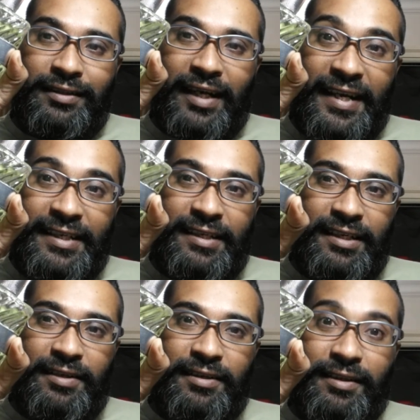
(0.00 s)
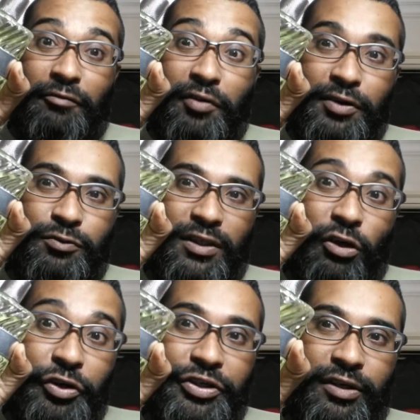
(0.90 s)
the EDT the first one
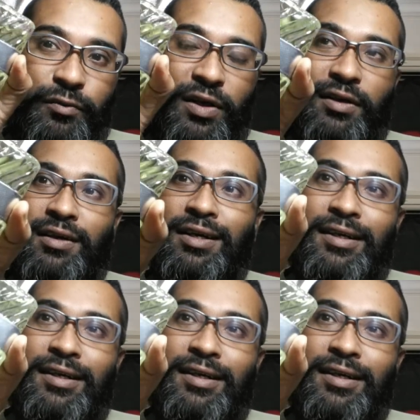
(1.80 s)
the original one